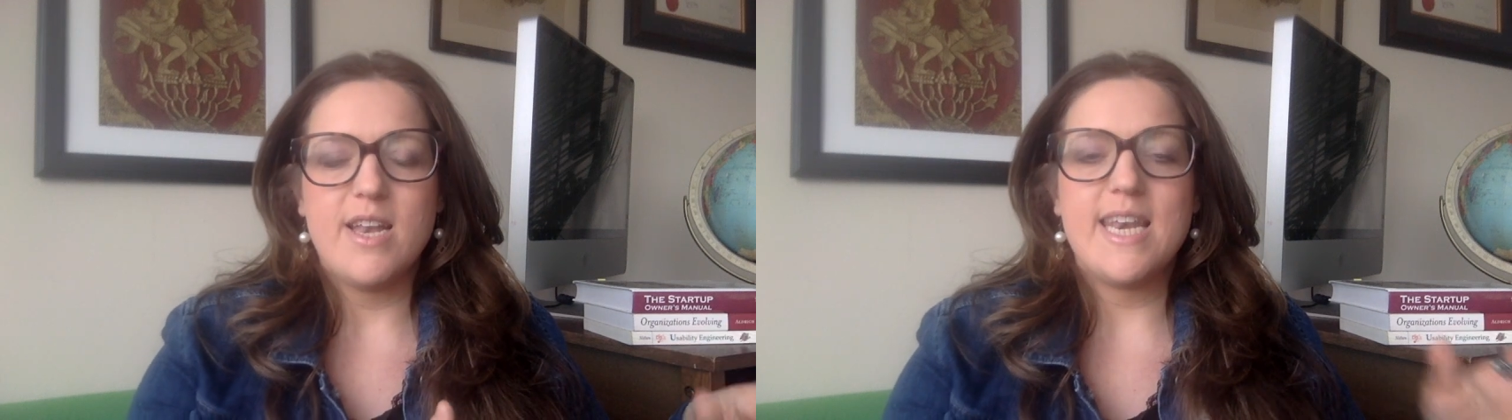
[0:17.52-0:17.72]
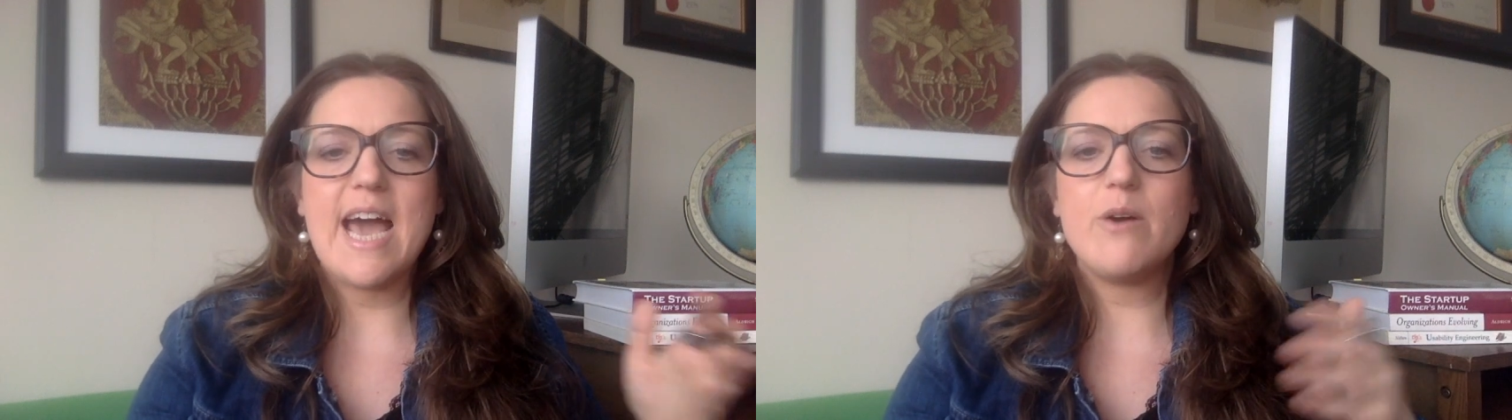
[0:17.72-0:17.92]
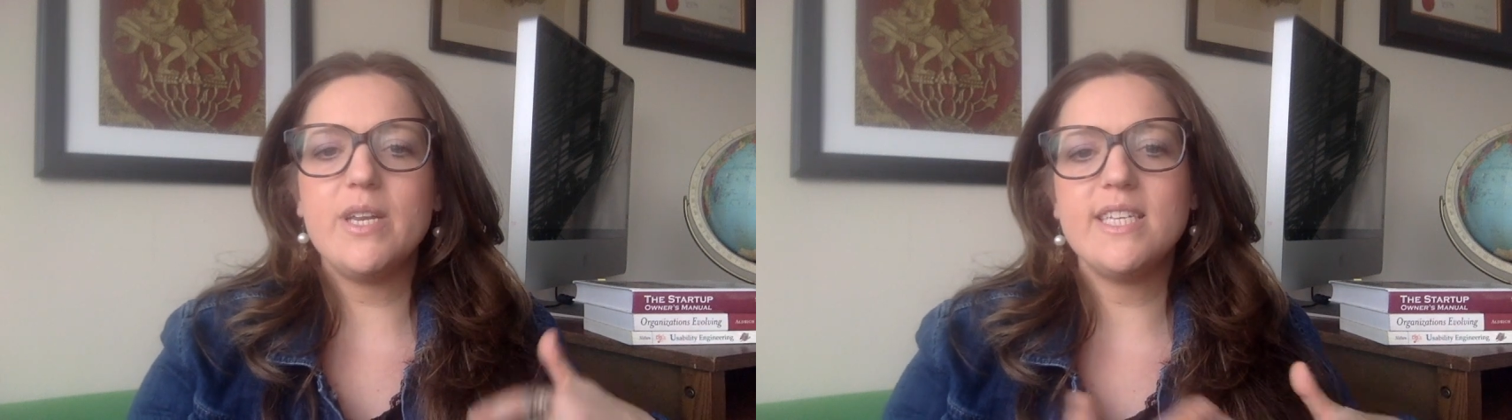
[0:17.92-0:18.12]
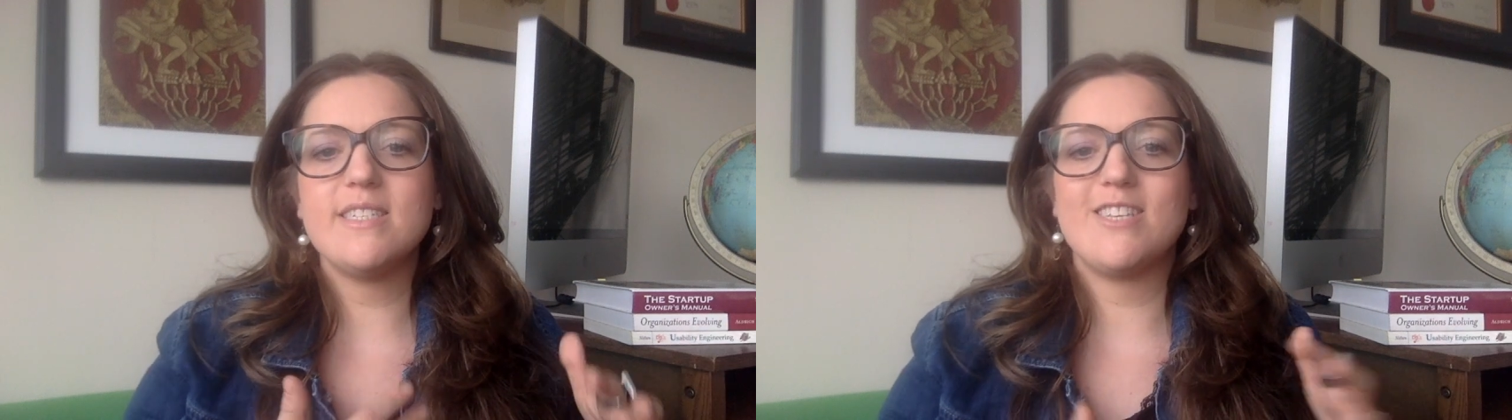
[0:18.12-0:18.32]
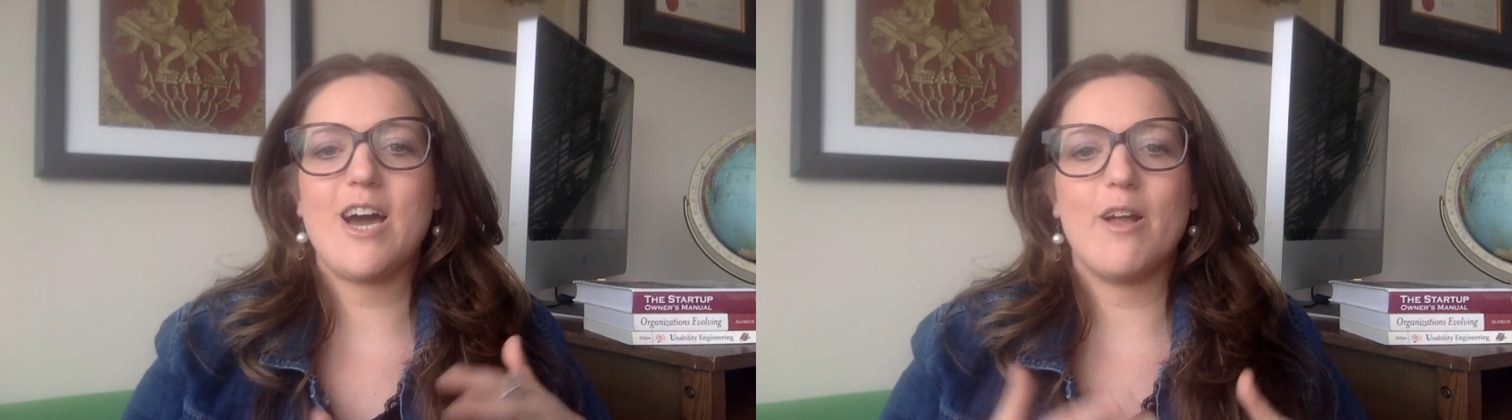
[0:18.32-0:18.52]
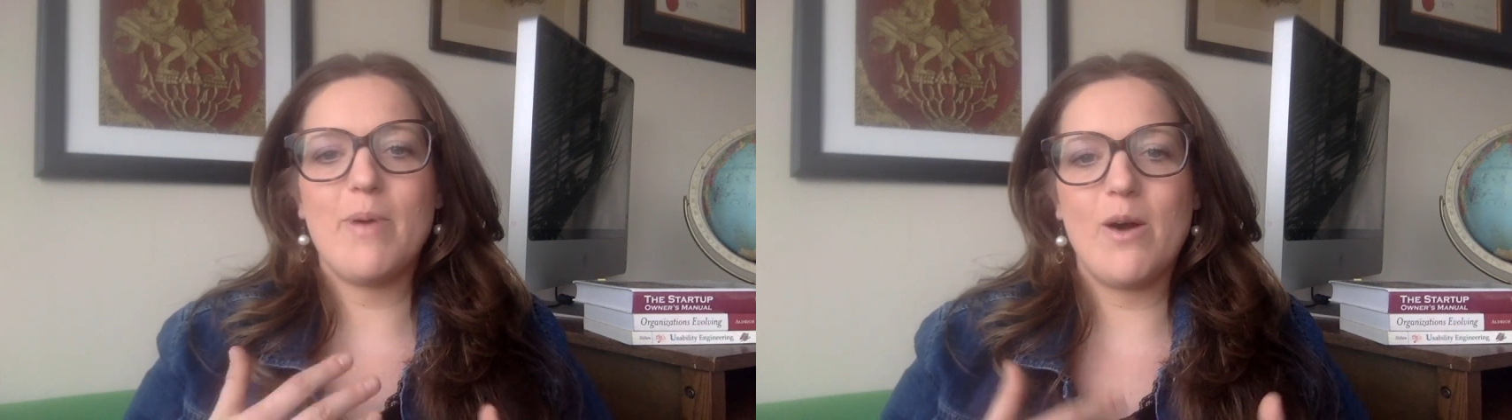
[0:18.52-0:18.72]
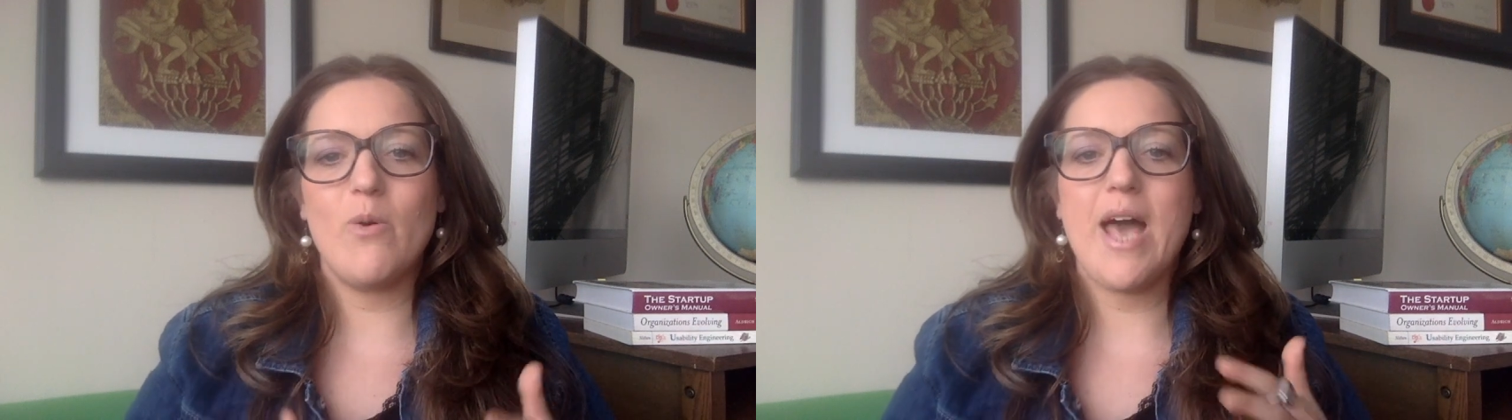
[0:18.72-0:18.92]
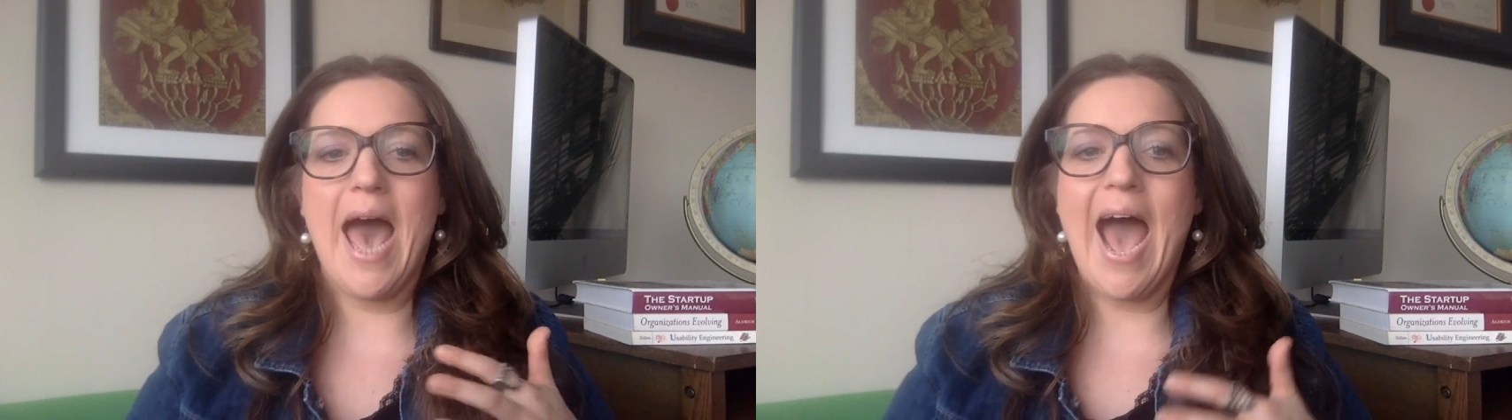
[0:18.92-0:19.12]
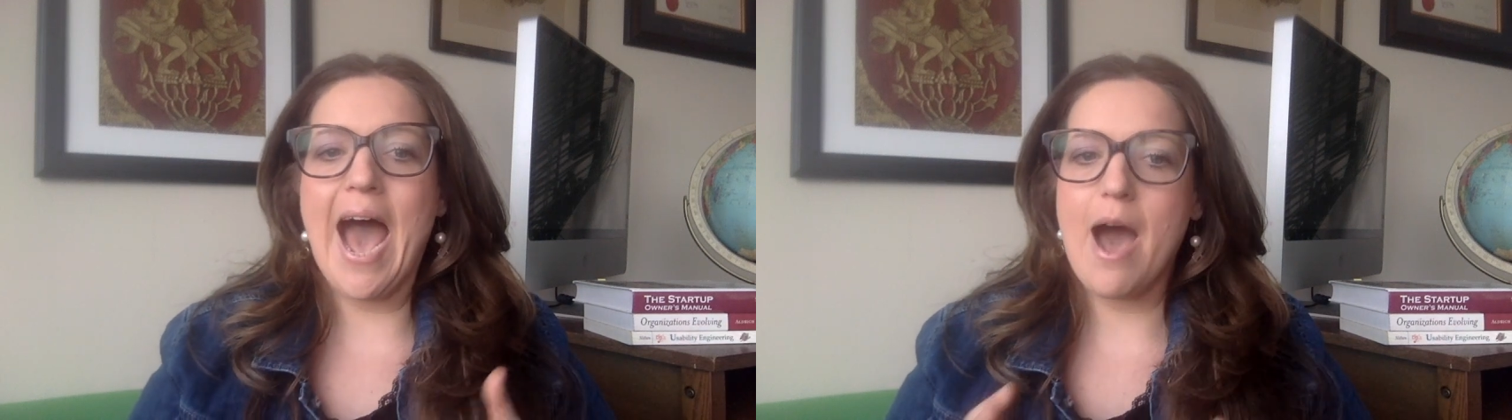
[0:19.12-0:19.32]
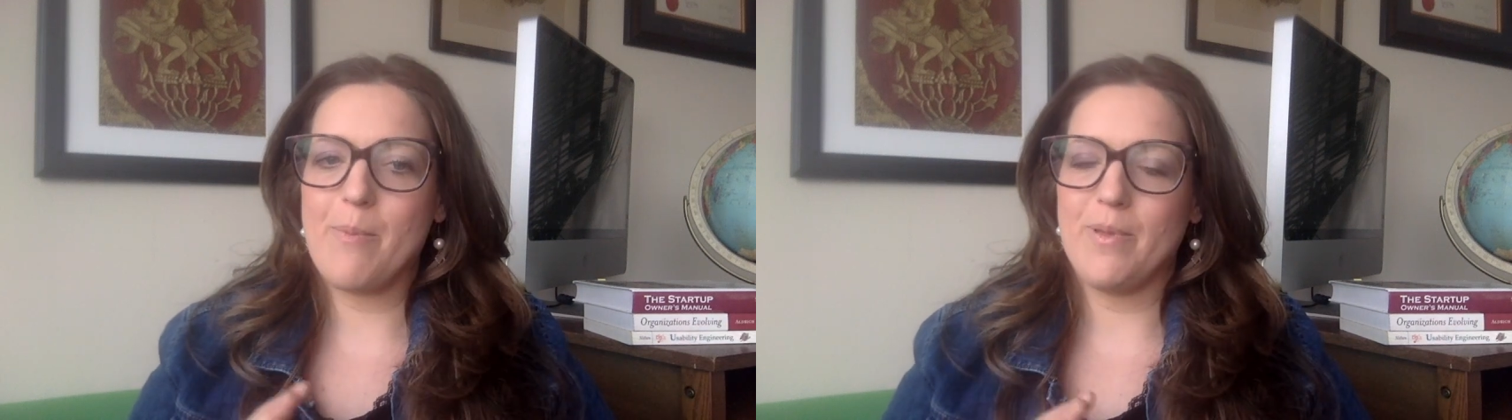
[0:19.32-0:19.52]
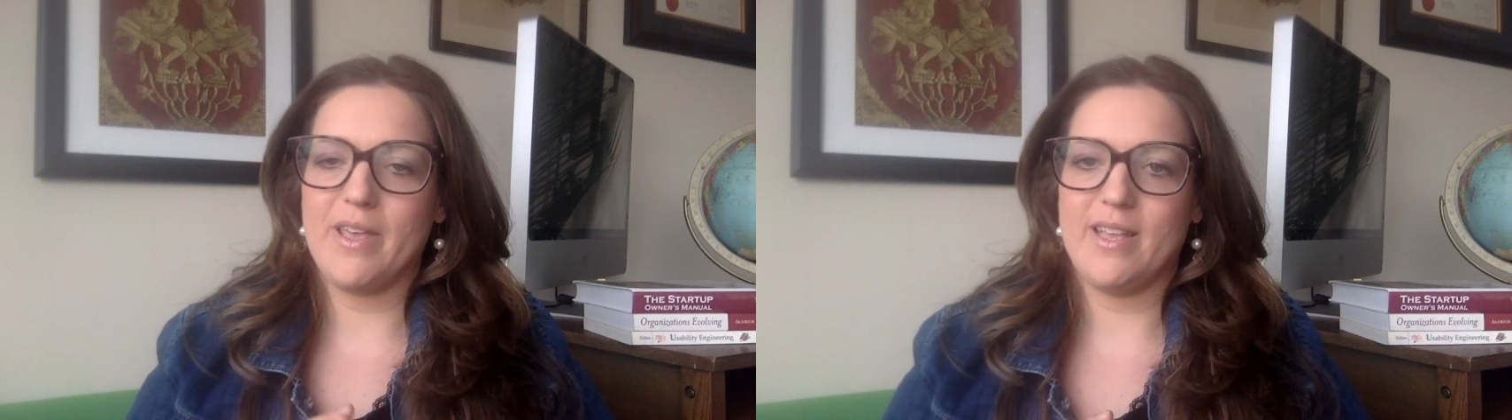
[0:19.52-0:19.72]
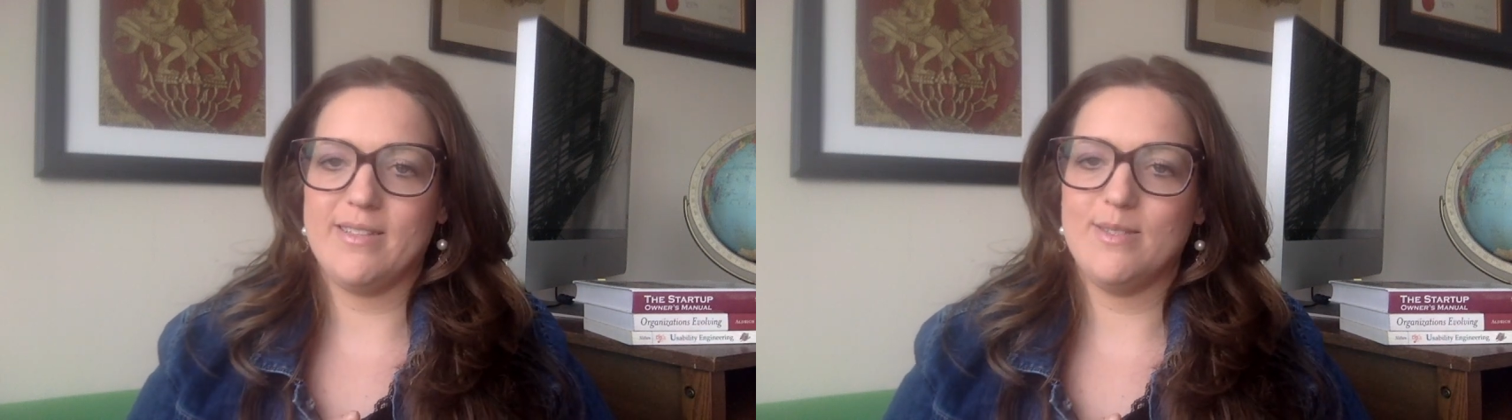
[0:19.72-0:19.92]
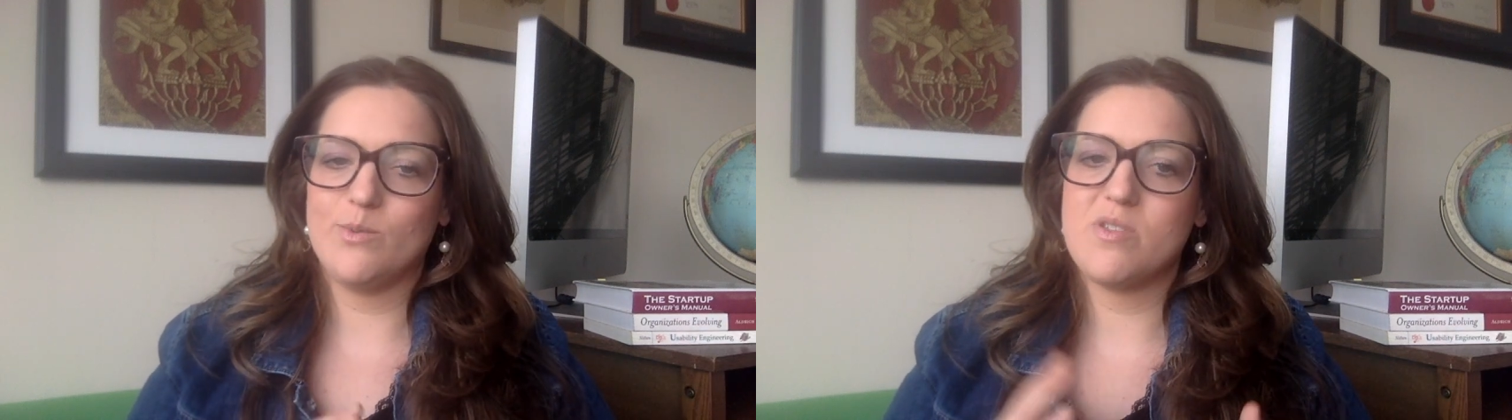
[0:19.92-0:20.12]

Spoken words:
Now we need to talk about what happens